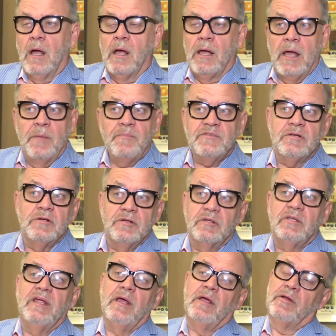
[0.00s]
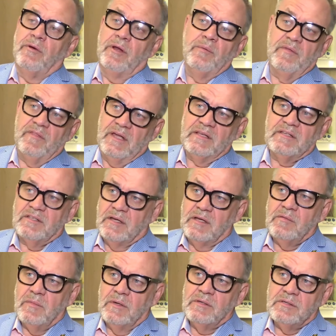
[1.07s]
I absolutely agree with that
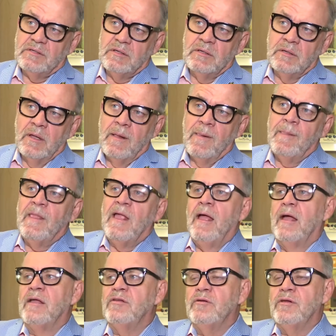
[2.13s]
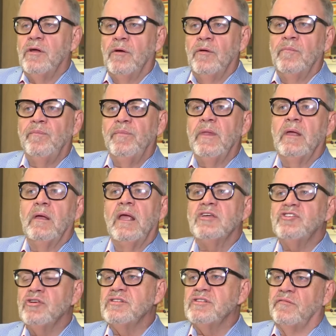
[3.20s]
statement. And you know,
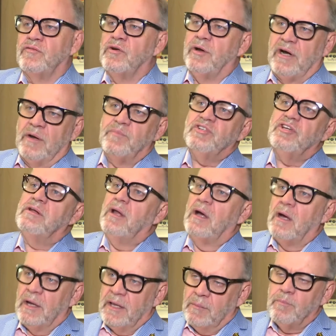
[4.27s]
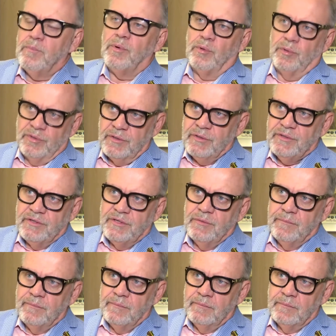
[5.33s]
issues of corruption are important.
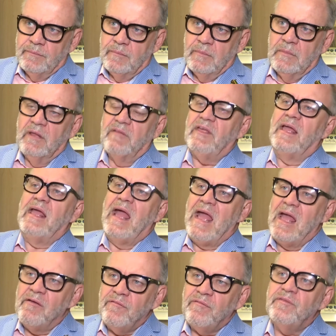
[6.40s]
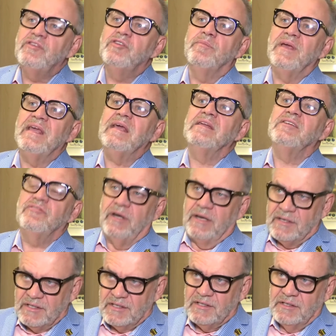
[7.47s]
They have to be
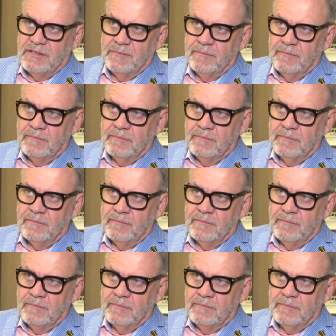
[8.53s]
addressed.